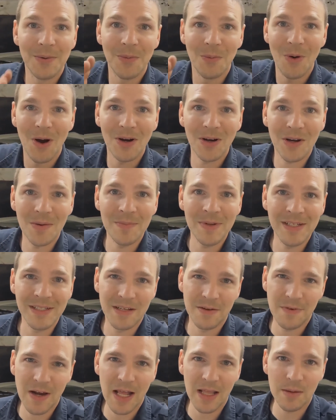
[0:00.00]
Welcome
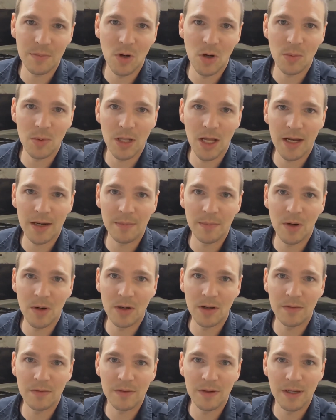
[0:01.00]
to Valley Mobile
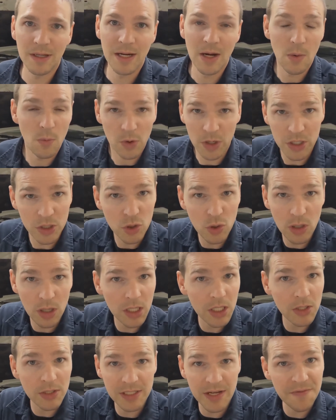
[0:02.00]
Automotive. We're going to do it a
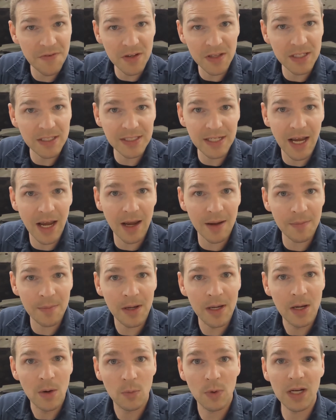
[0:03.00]
little different this time.
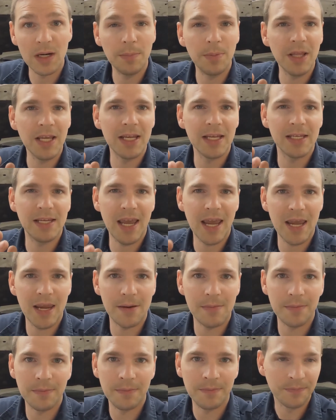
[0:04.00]
We're going to play a
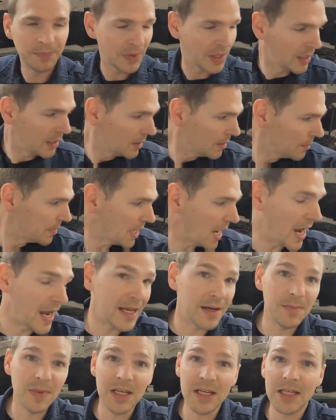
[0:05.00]
game.
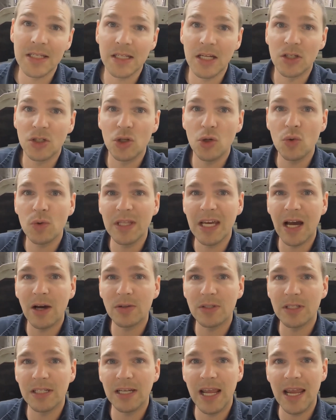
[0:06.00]
Behind me is a
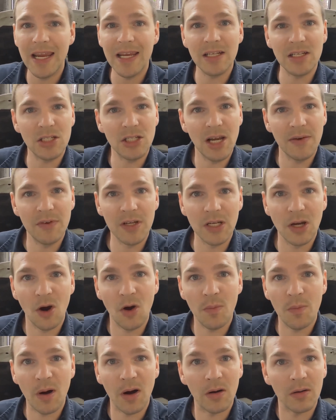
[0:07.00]
2008 Chevy
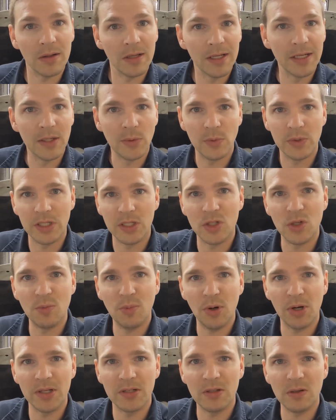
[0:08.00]
Cobalt with a
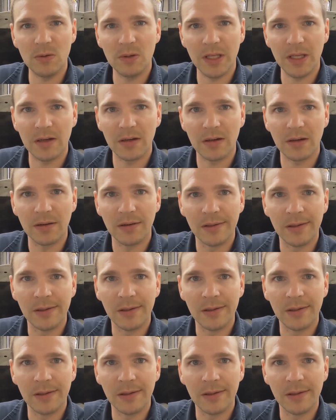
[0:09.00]
2.2 liter.